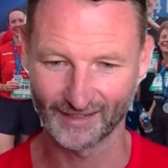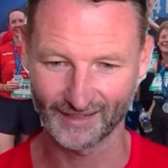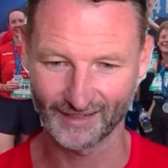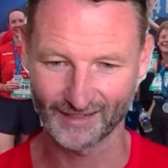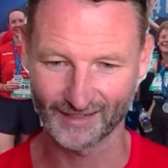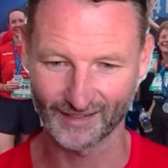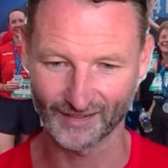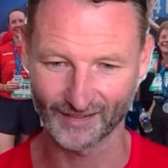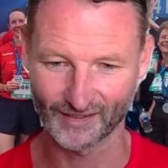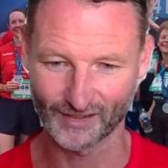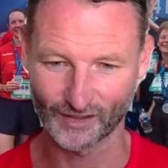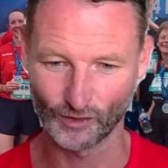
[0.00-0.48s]
It's
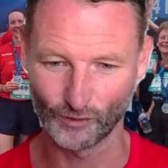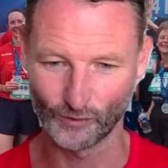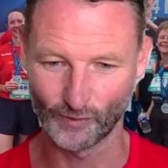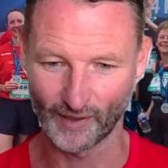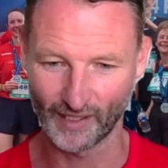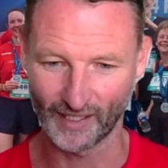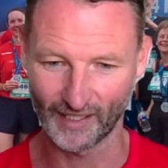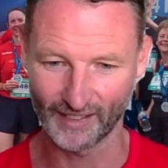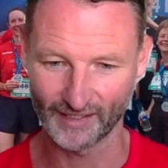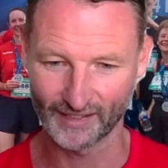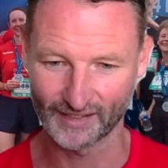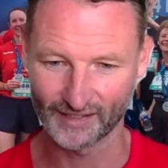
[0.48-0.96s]
not too
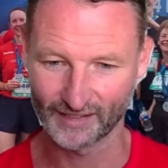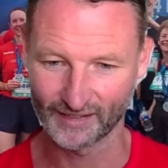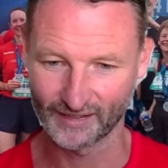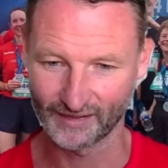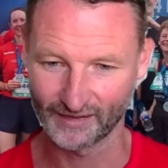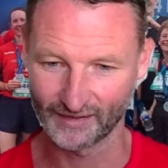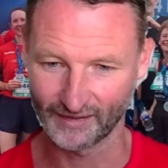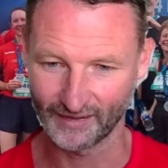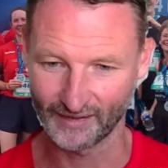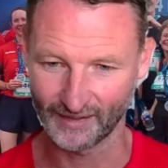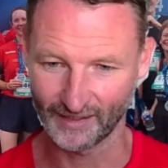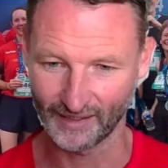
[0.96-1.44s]
bad.
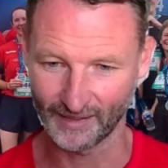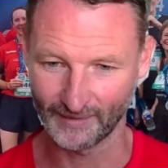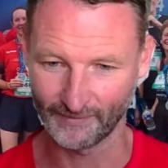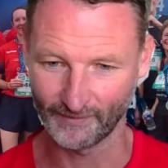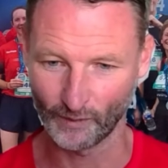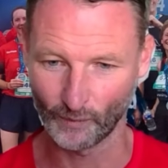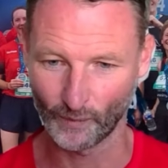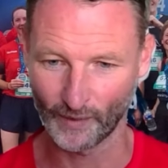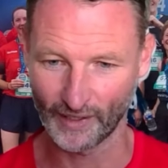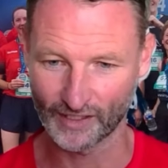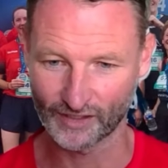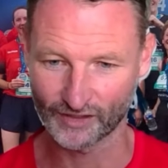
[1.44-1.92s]

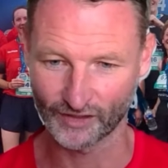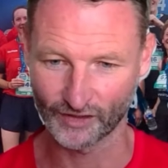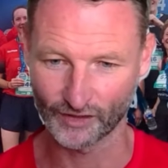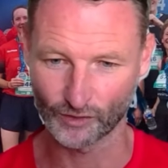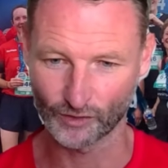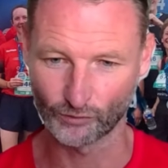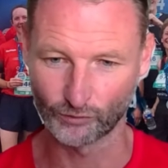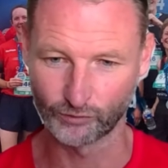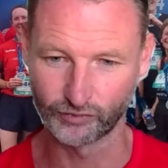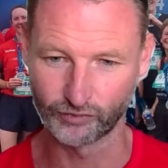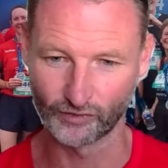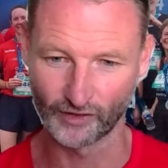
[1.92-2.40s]
The
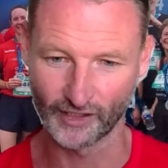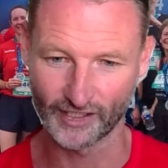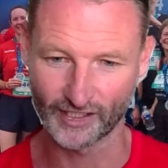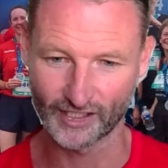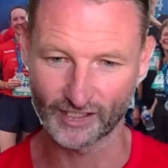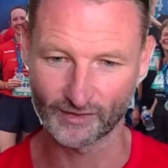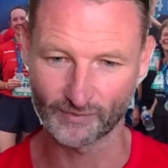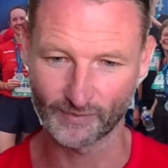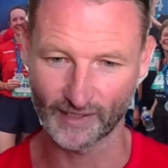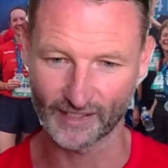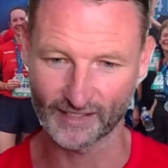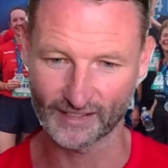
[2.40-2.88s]
Waitrose
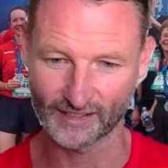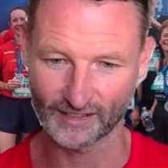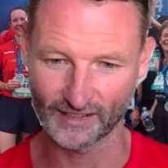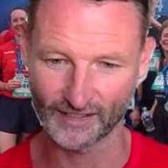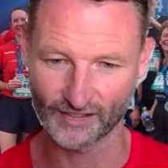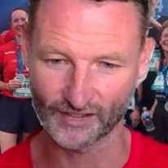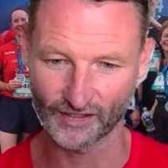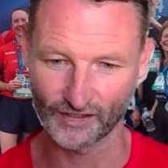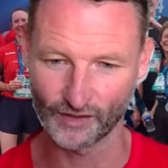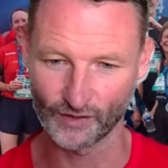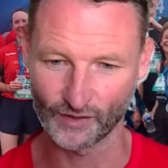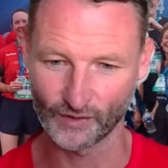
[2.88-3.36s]
Bridge, basically,
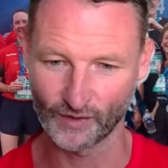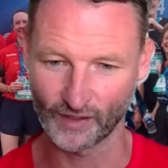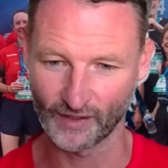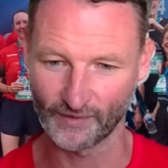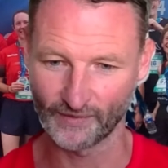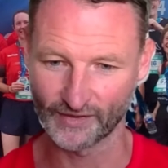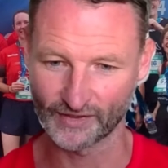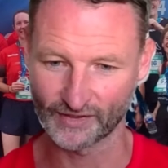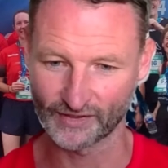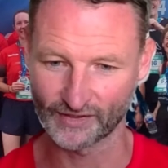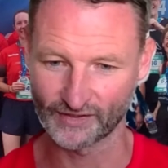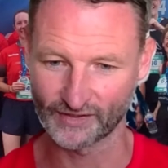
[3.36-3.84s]
so you'll go
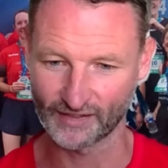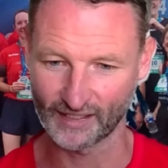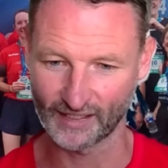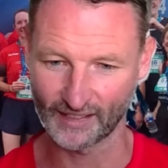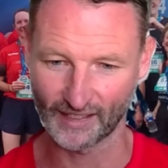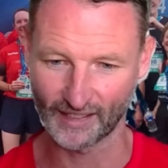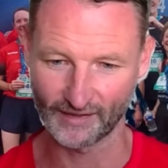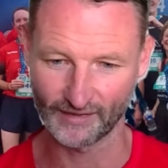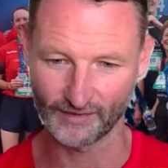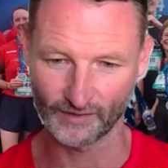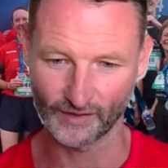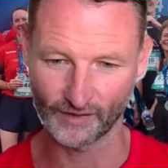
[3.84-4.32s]

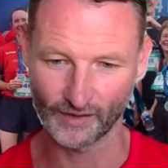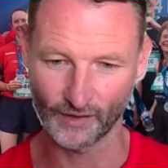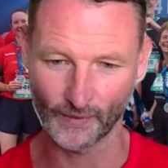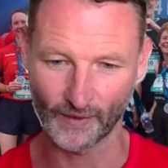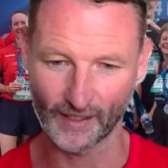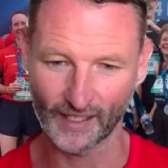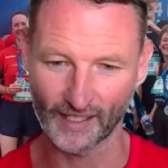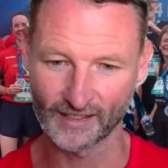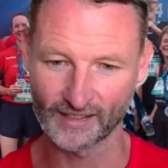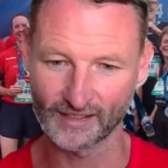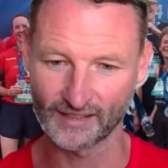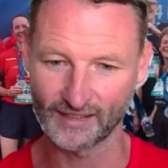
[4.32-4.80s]

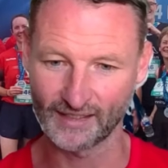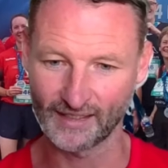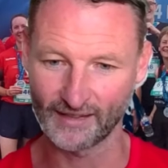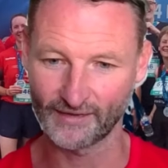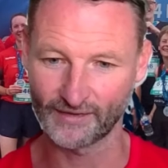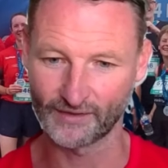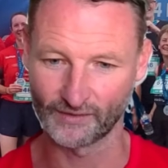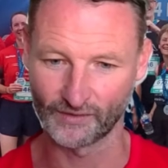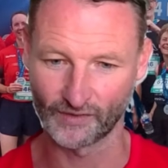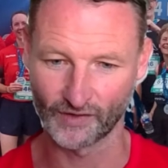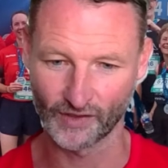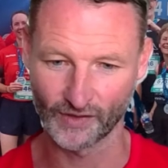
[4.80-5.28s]

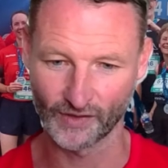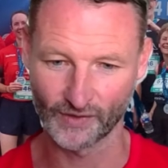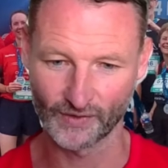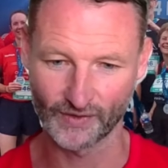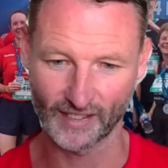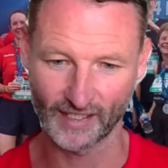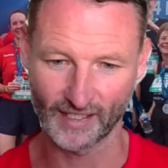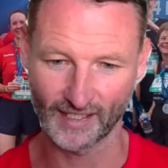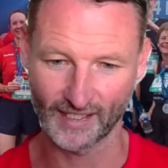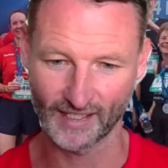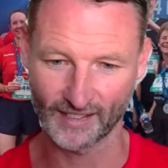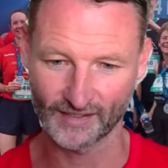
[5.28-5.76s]
underneath the road
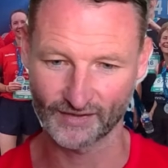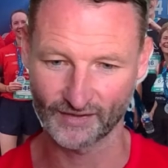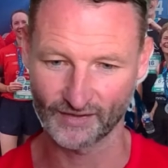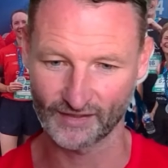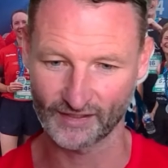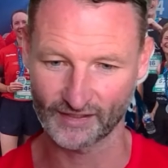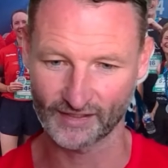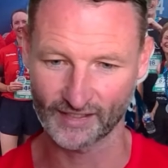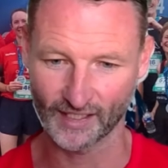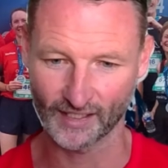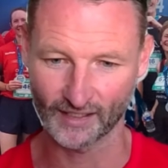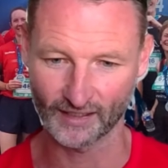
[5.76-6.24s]
here. So there's
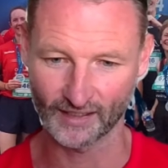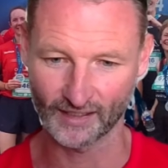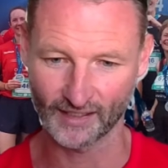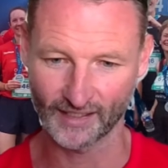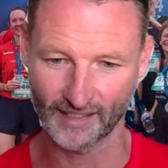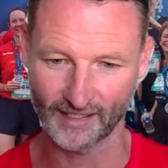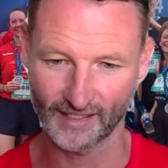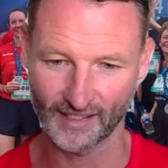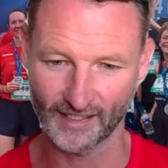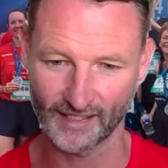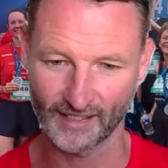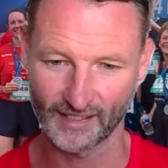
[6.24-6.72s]
a tunnel
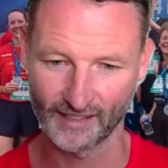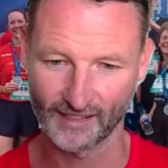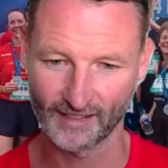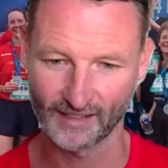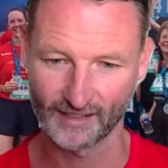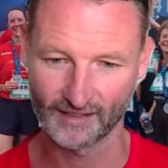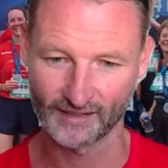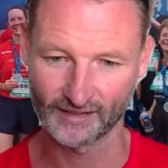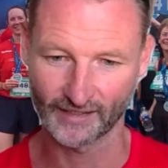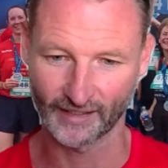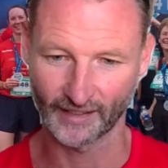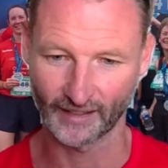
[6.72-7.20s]
here,
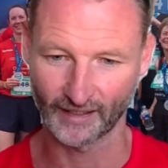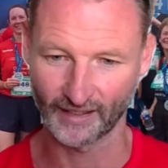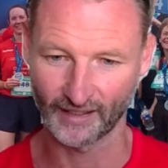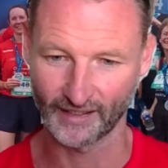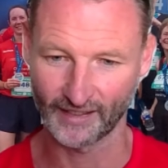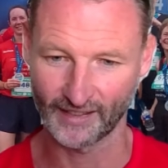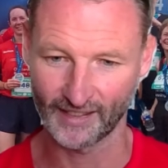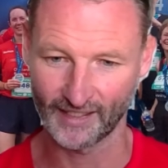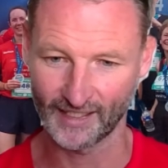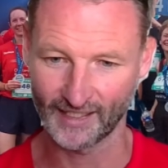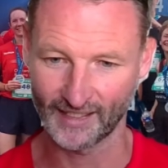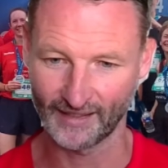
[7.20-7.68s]

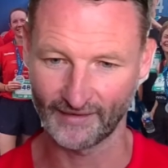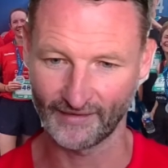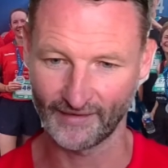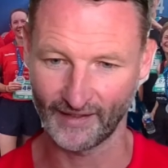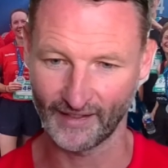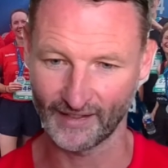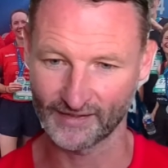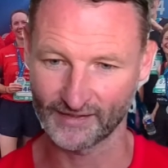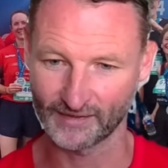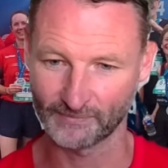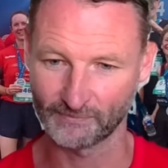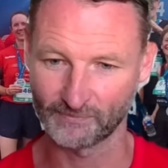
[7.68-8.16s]
and
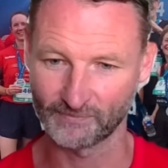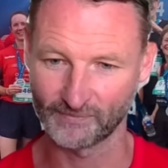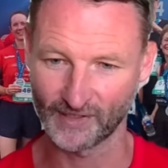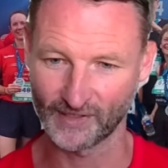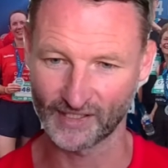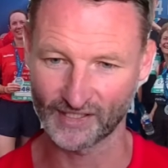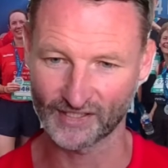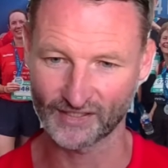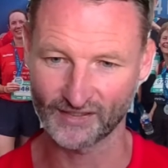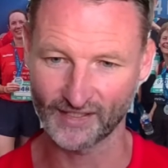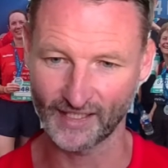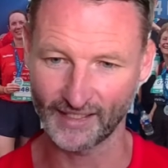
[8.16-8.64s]
then it's a
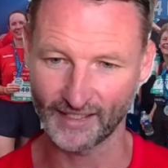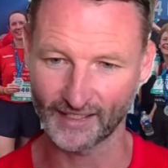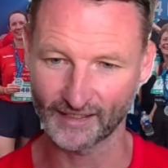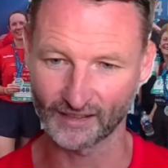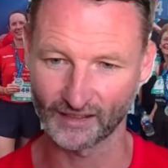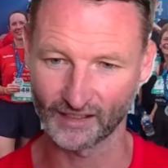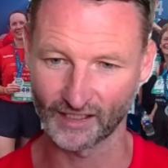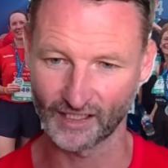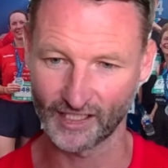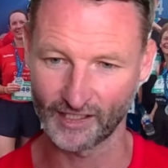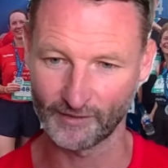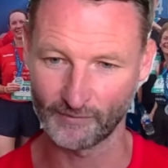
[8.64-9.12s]
steady
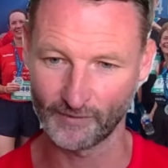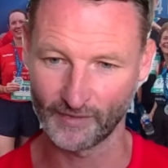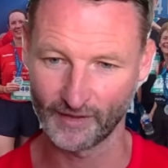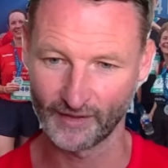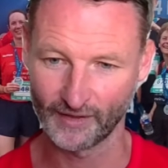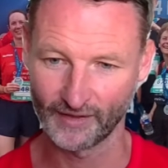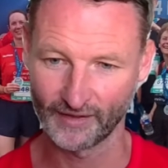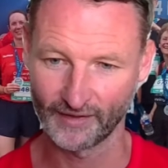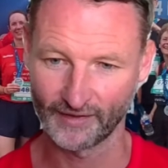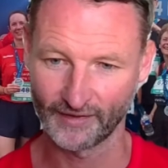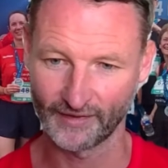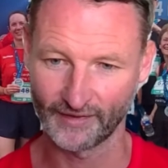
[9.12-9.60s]
climb
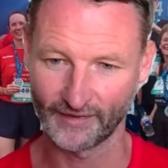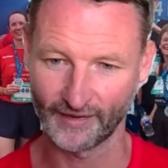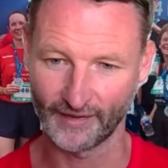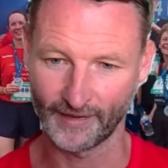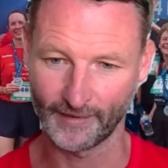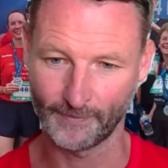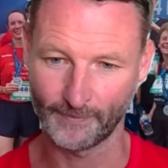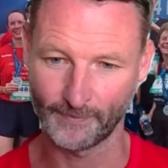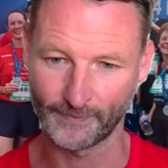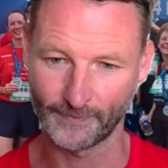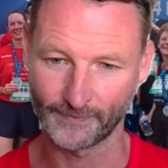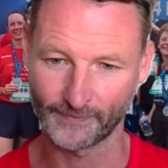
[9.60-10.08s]

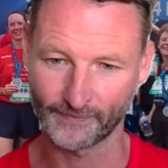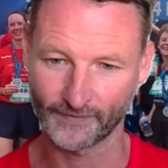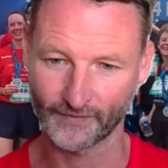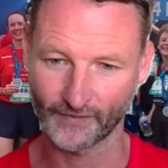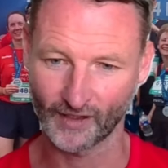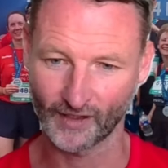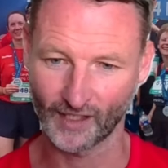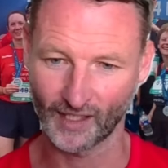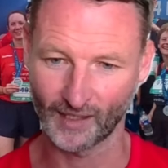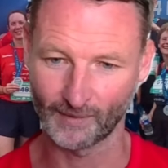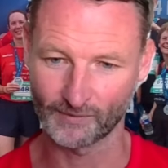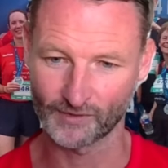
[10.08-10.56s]

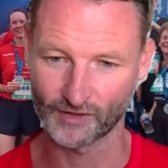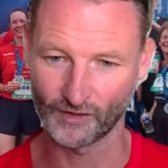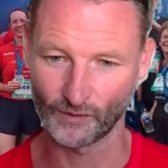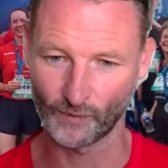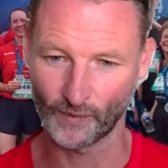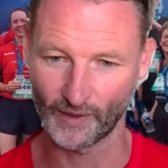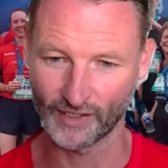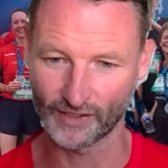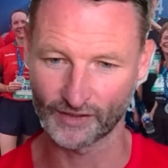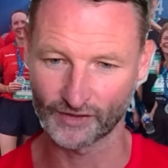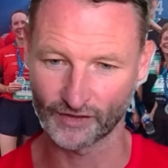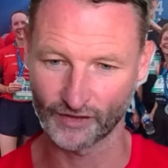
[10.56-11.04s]
up to the
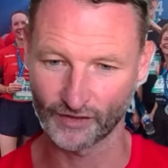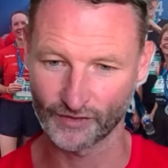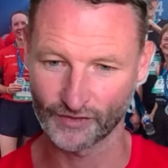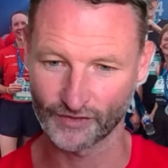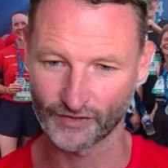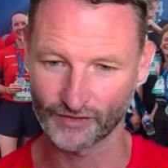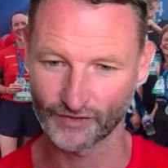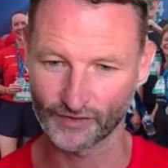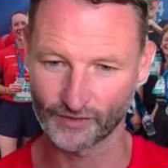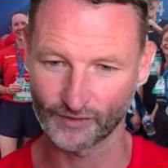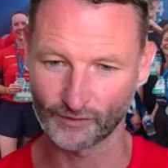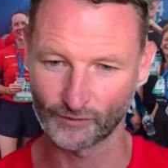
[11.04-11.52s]

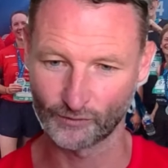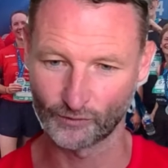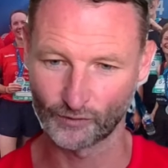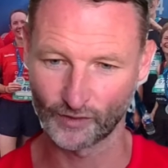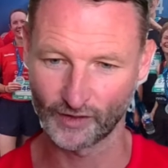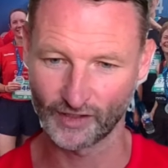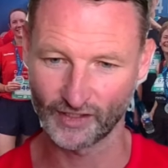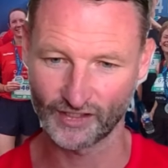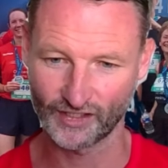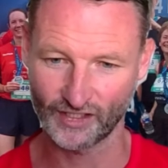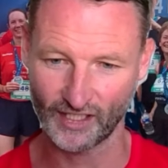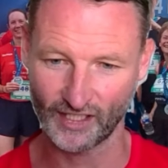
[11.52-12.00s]
Waitrose
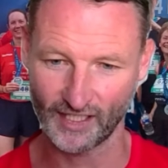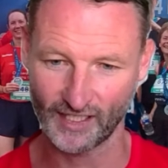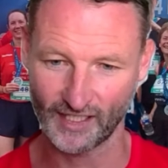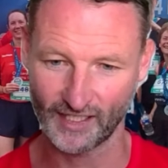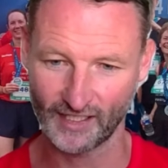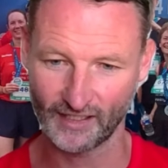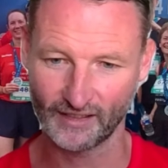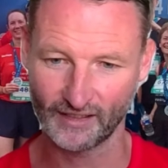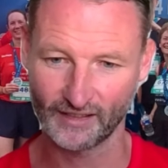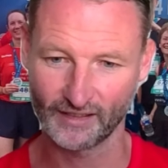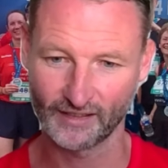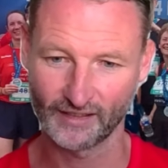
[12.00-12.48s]
Bridge
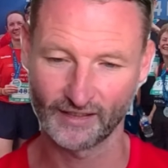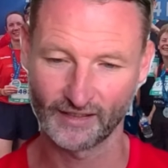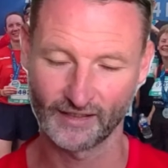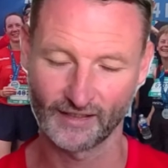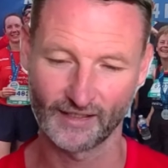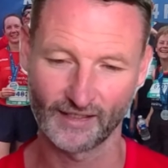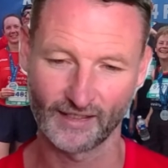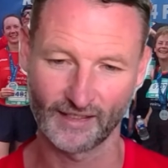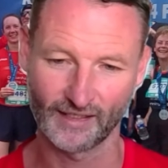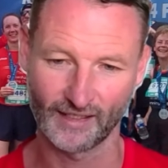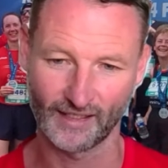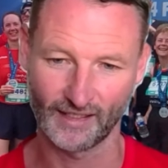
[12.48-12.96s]
here,
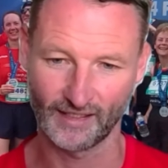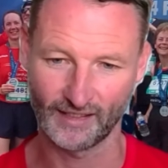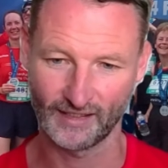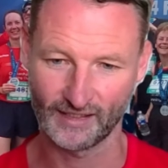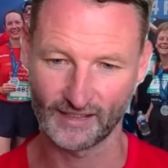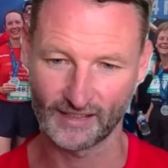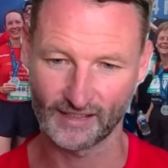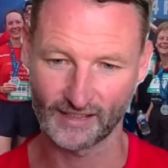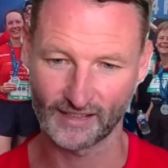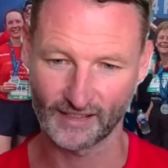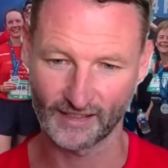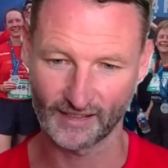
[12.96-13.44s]

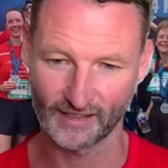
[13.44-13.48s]
and